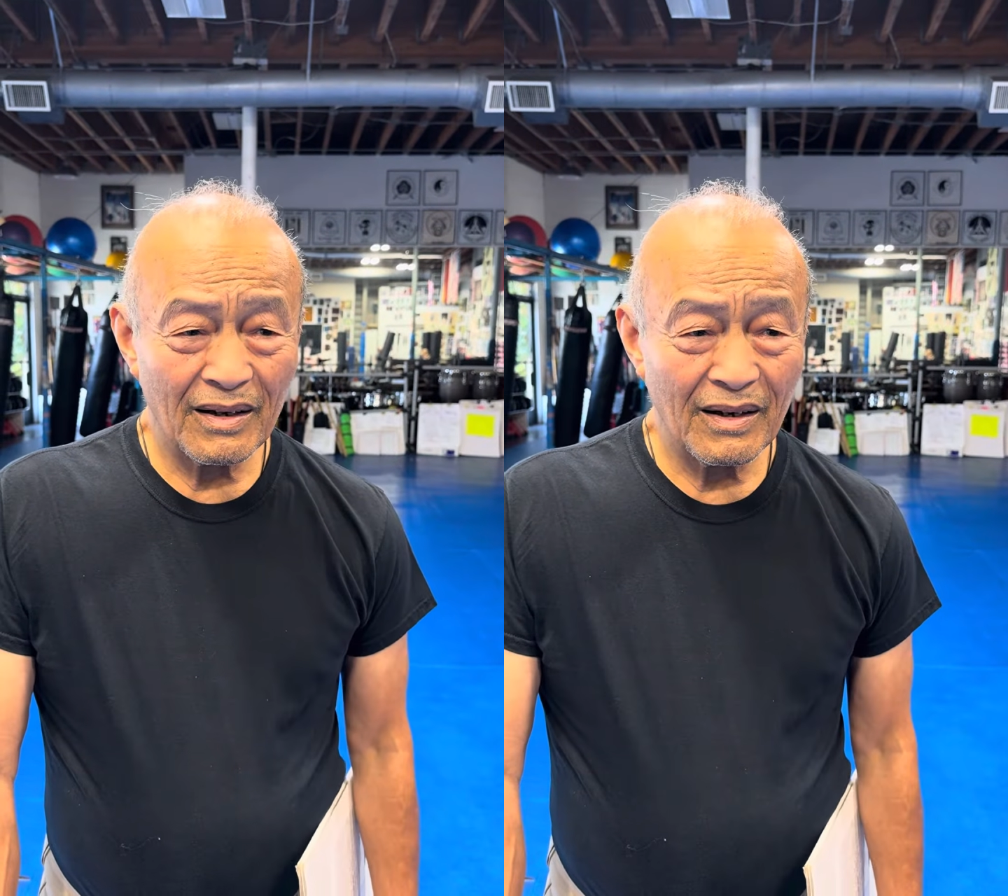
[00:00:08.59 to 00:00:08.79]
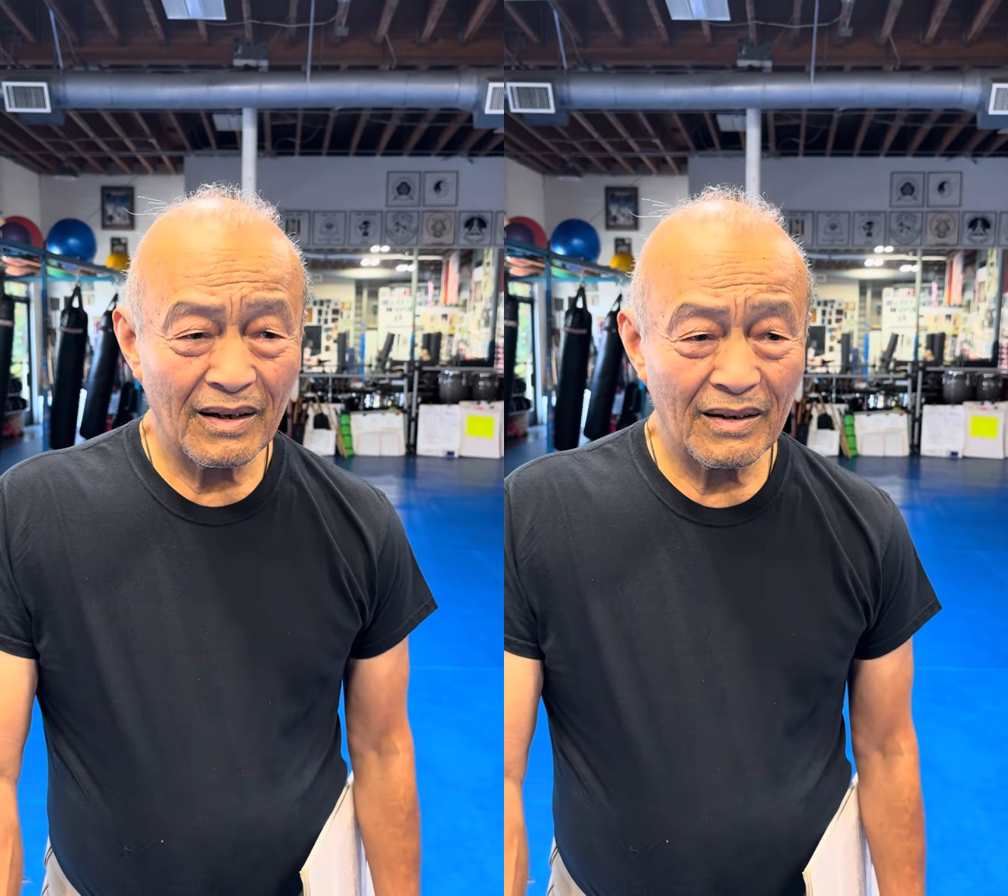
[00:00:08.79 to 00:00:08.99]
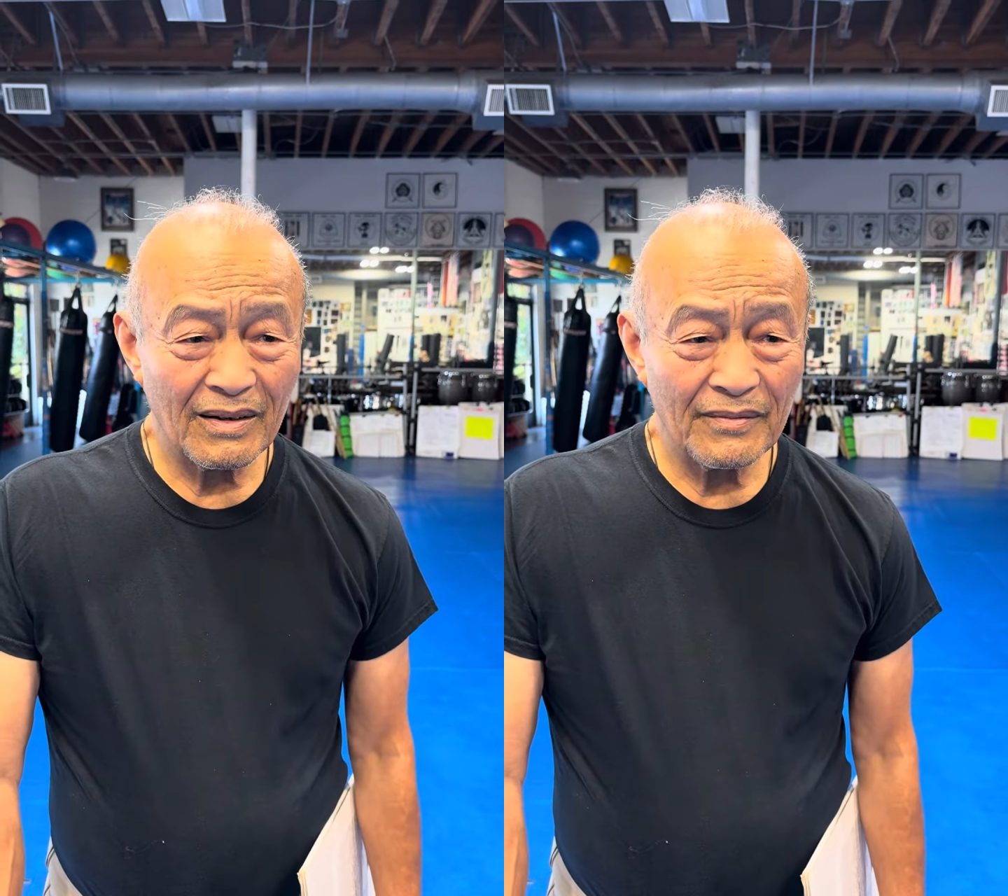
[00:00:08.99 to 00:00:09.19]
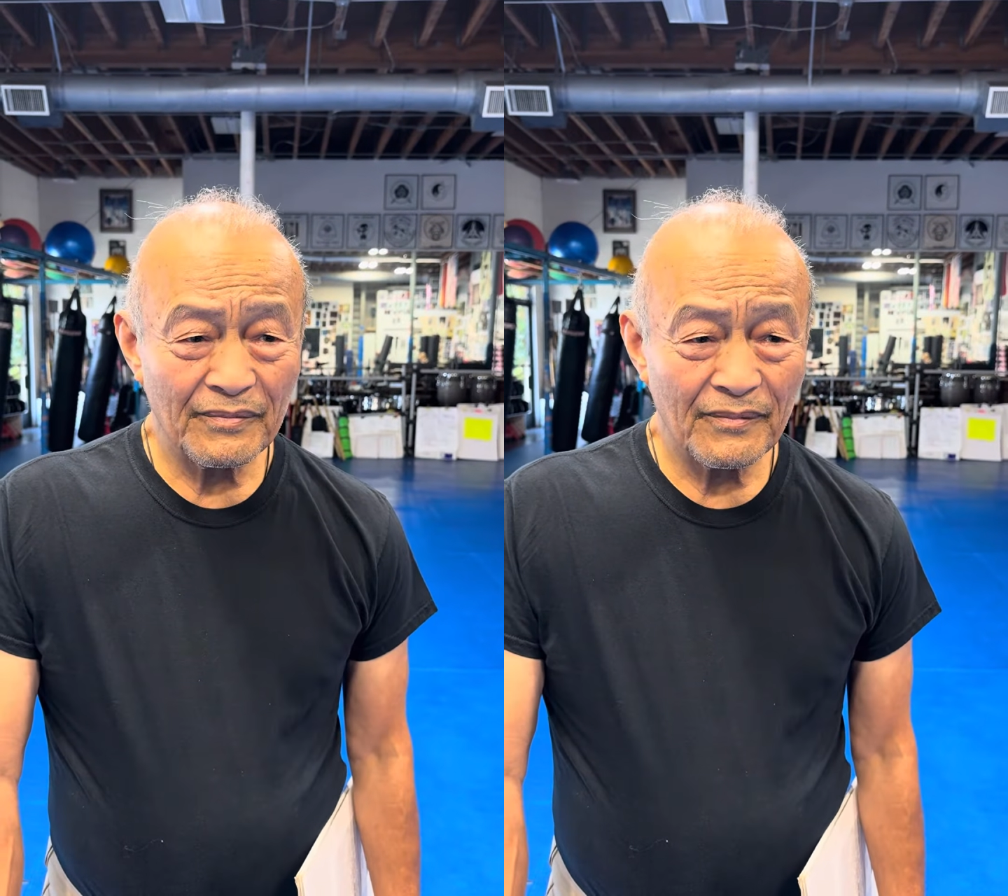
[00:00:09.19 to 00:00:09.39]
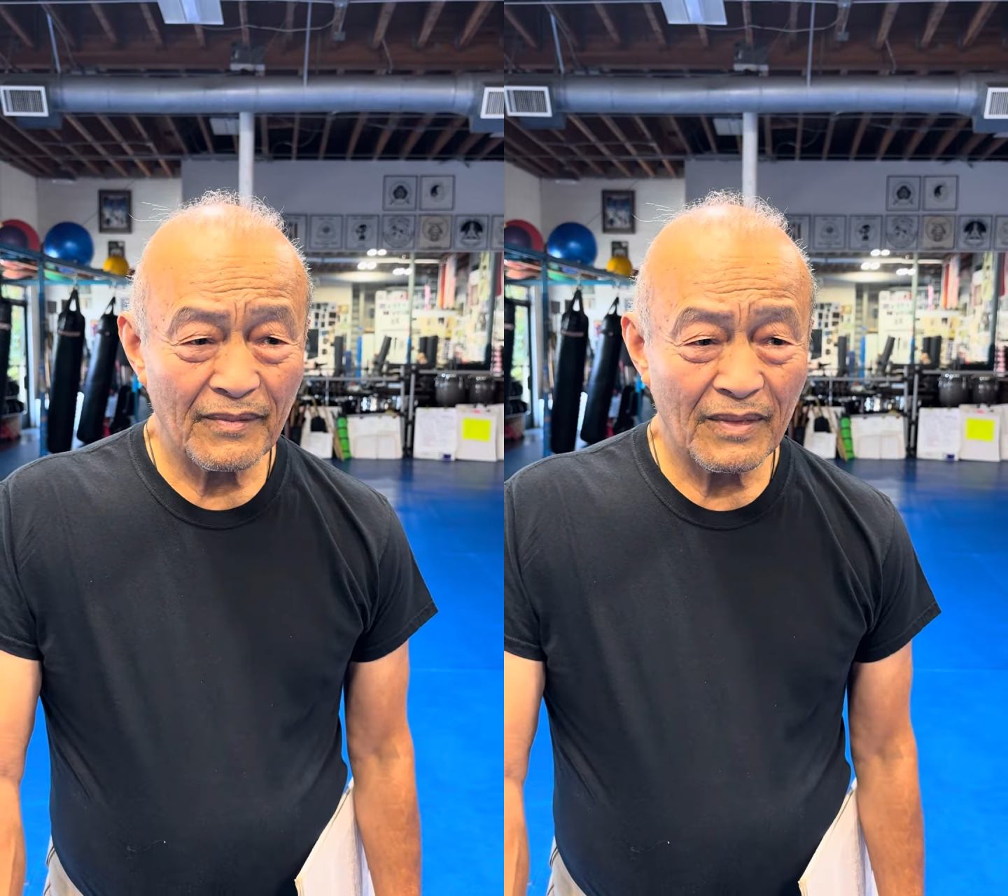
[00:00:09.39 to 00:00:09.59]
taught you the
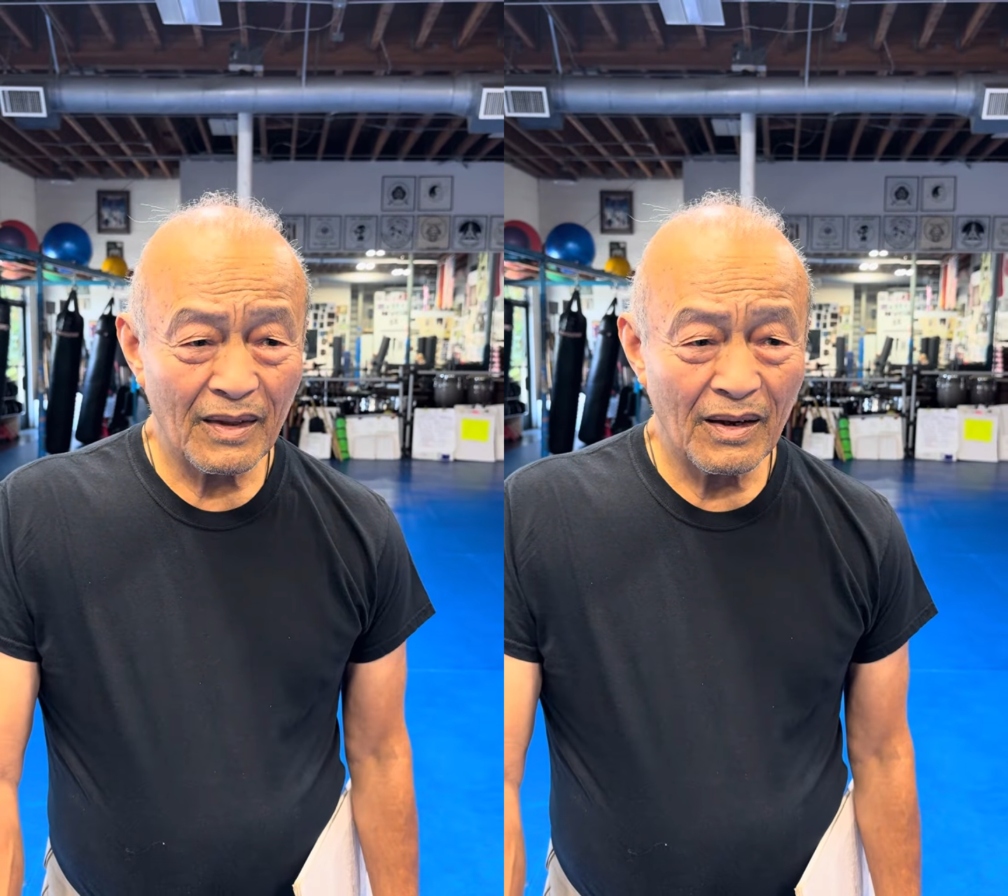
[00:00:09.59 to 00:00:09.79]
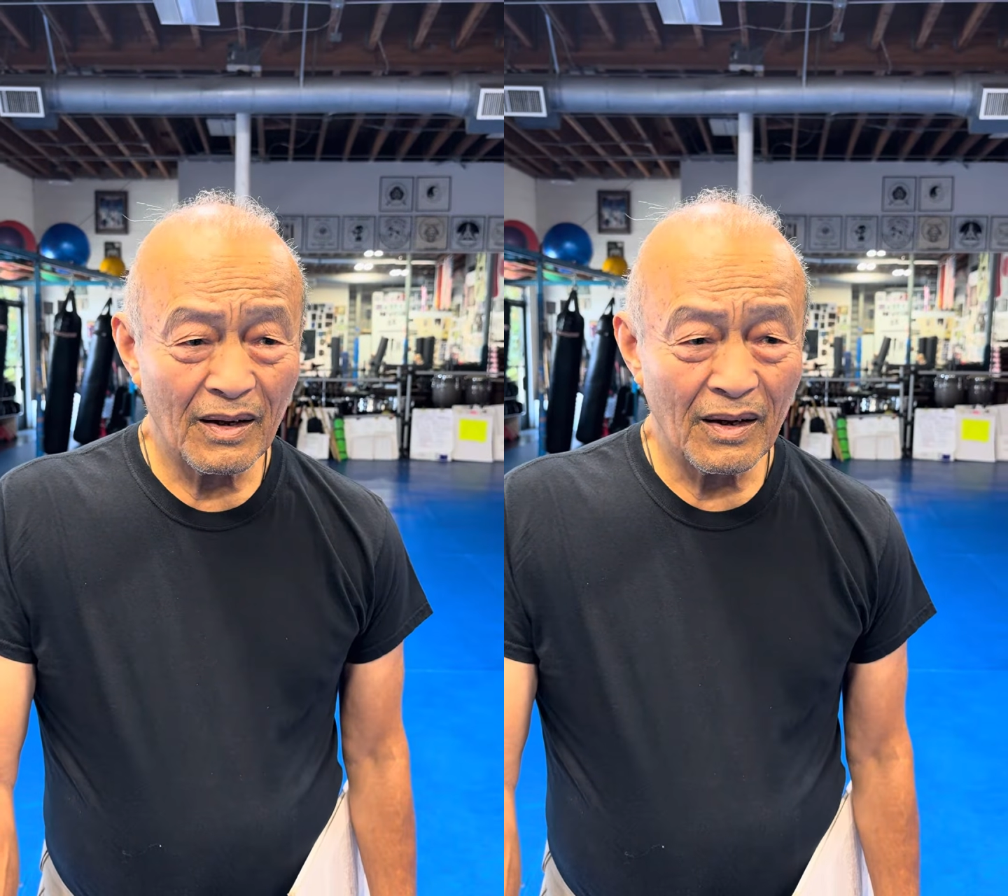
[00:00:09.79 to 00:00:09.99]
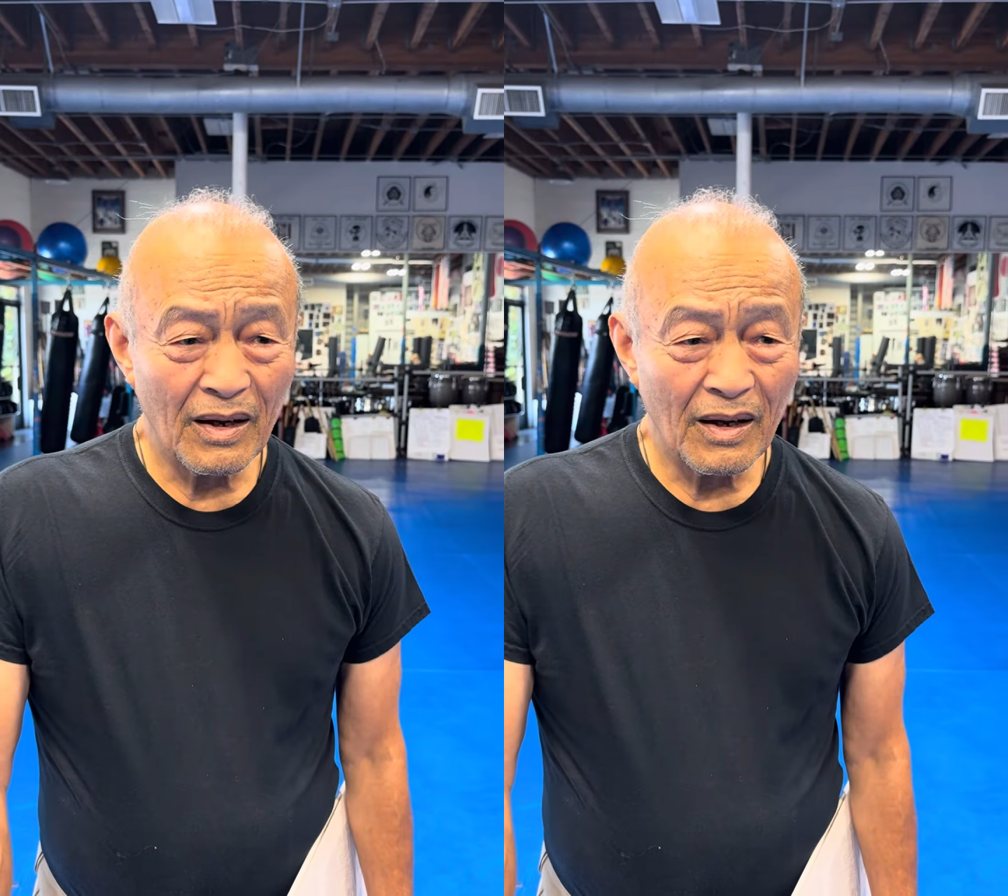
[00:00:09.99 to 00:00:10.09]
Wing Chun